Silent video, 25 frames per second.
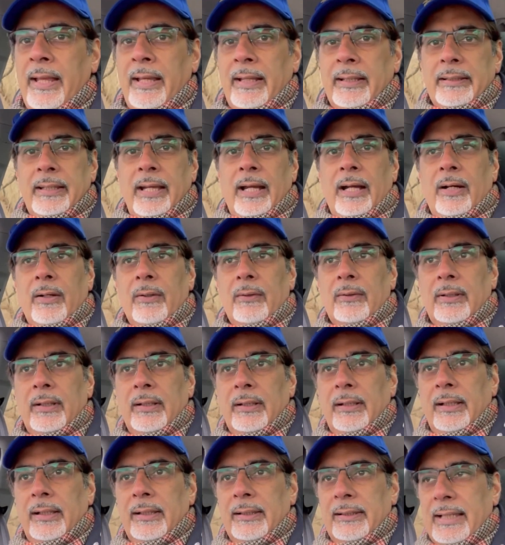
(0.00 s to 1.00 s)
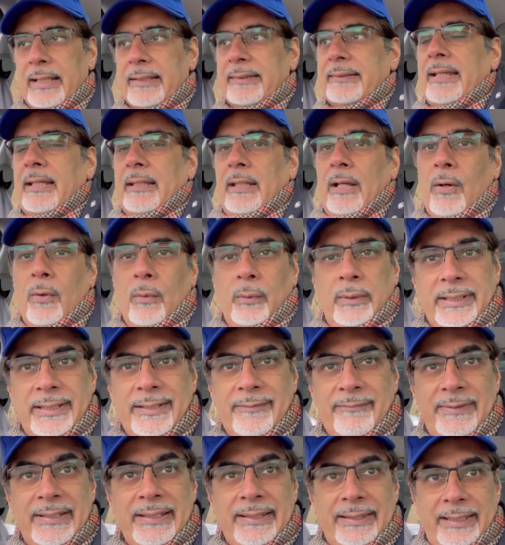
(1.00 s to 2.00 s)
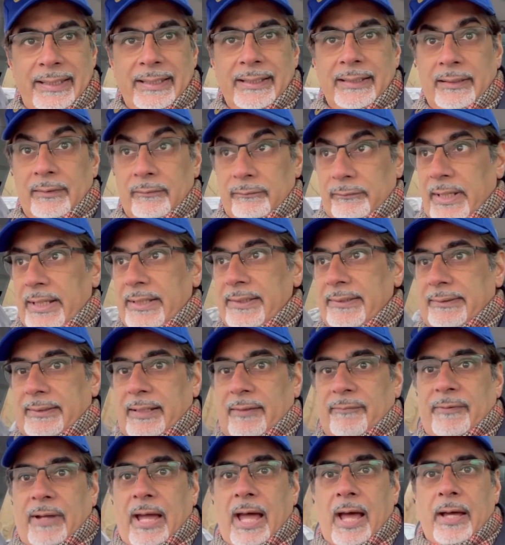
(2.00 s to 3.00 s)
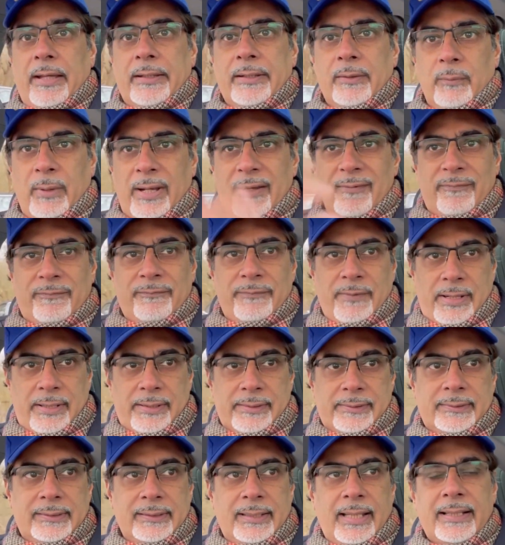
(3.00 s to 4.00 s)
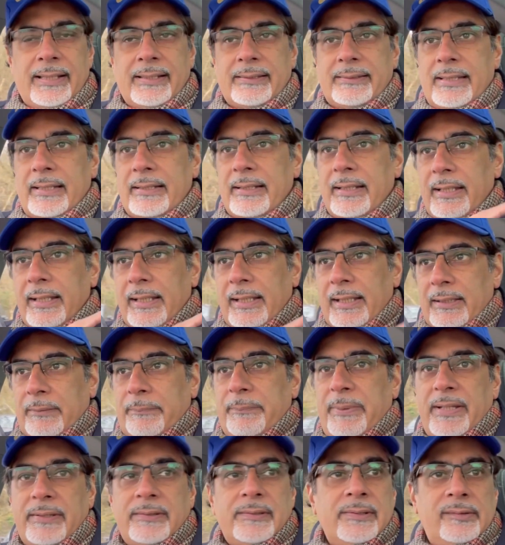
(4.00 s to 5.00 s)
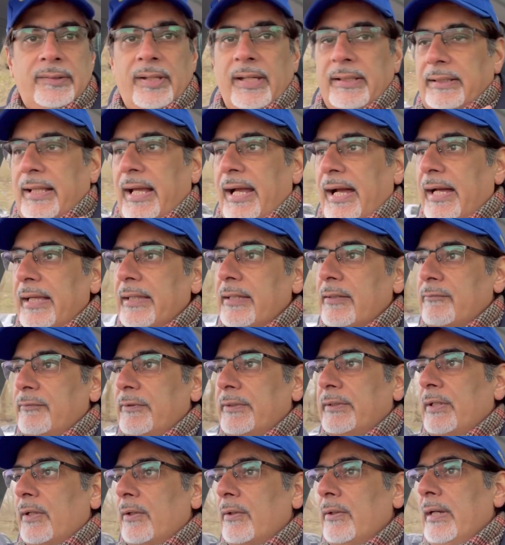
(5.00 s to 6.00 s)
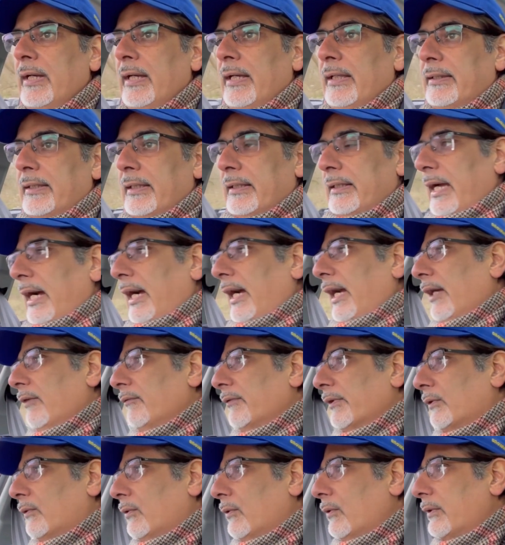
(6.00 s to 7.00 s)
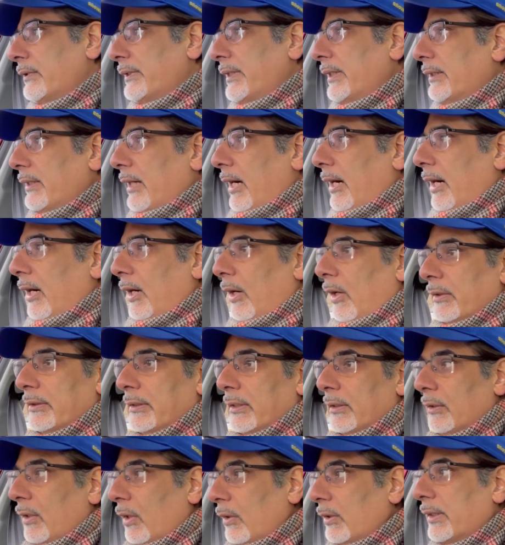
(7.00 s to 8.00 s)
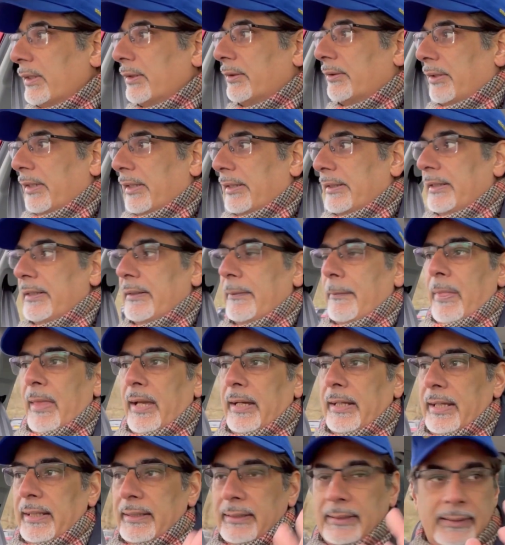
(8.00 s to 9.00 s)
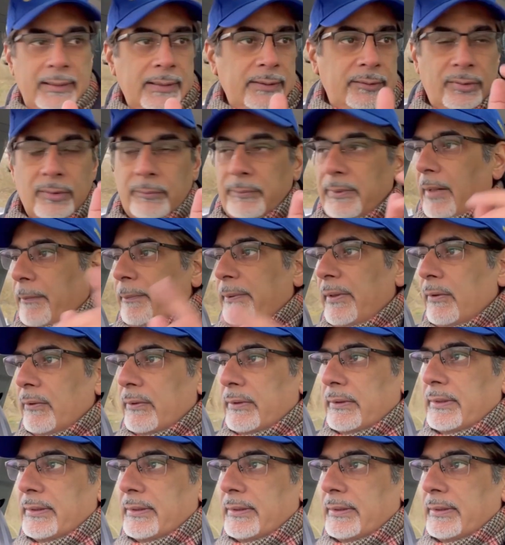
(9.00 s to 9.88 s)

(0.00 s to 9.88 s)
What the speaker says: Now, let's get the whole EV thing and the range stuff out of the way first. So like I said, it's best to check that other video that I recorded on the longer journey. Again, the link should be up here or in